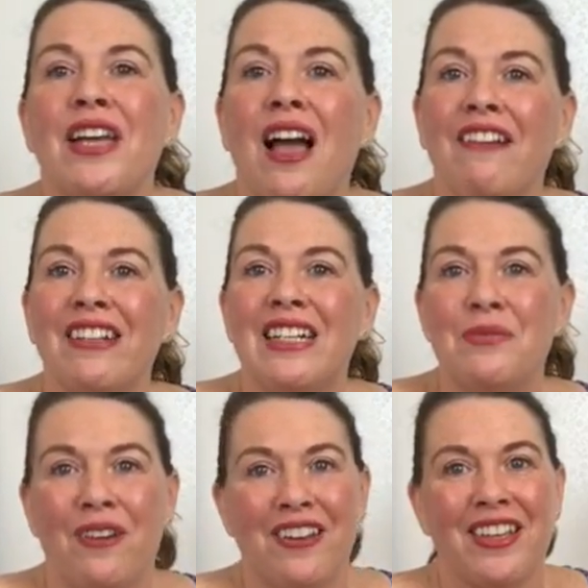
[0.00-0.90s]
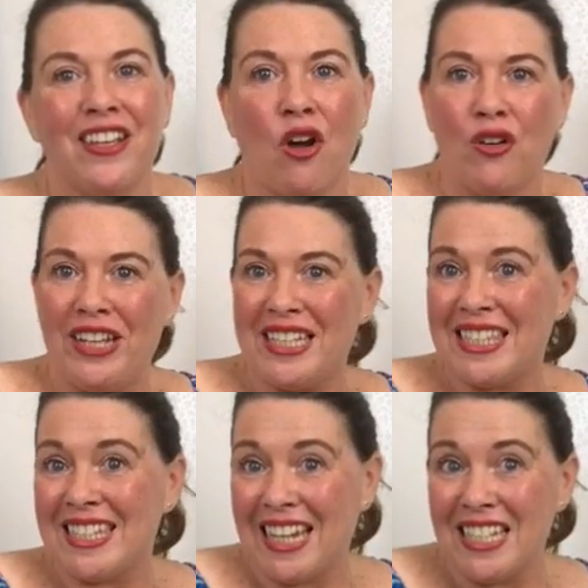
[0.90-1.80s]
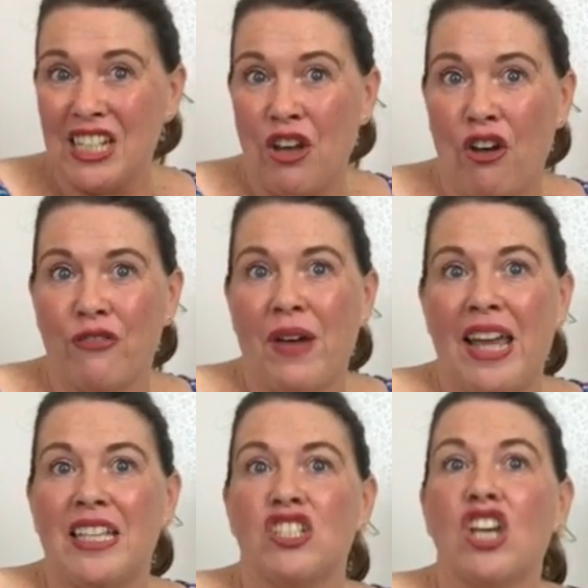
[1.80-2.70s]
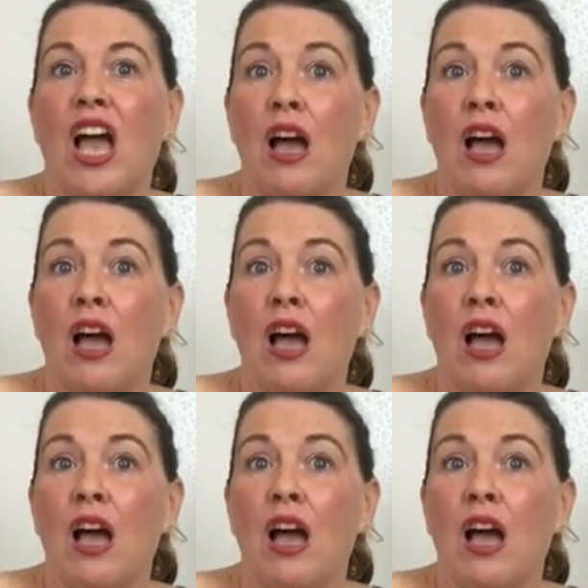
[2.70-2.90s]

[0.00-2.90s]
currently working on extending her range